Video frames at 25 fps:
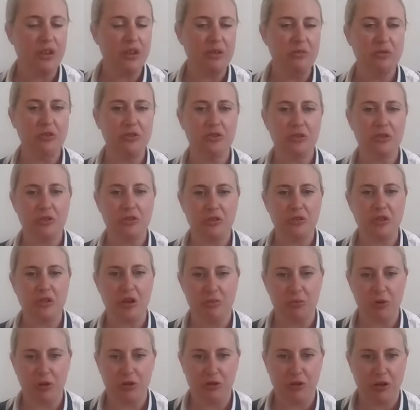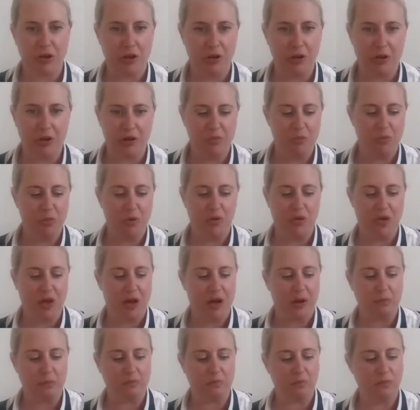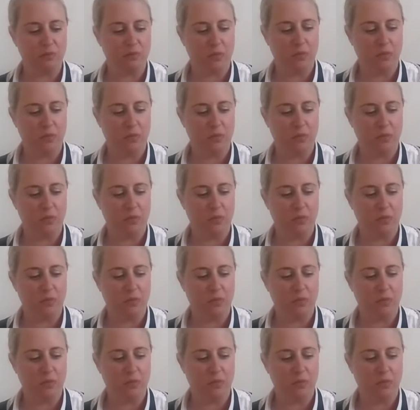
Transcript: there is just so much going on with that.